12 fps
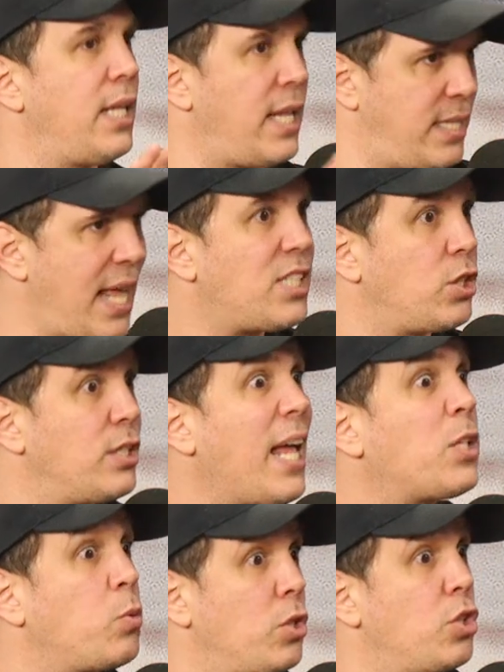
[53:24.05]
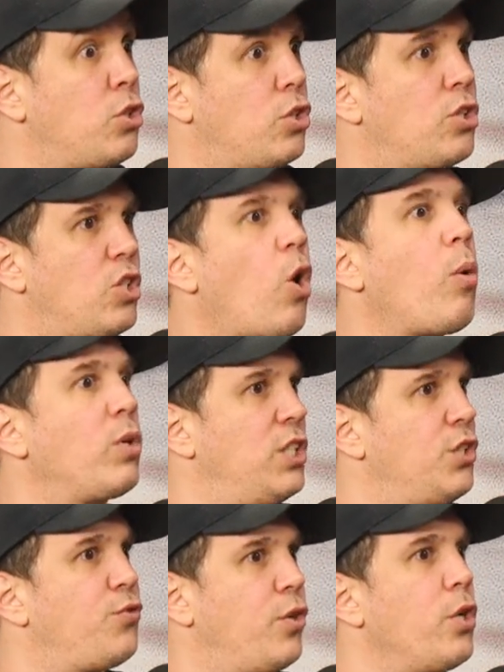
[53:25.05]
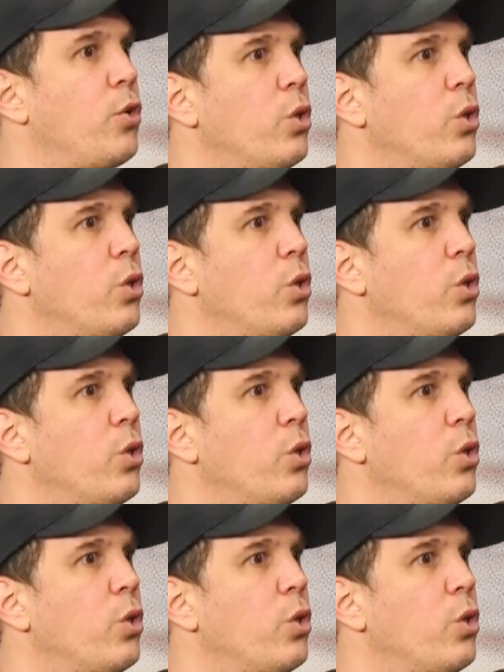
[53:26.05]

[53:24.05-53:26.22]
and that's what Star Wars is for you.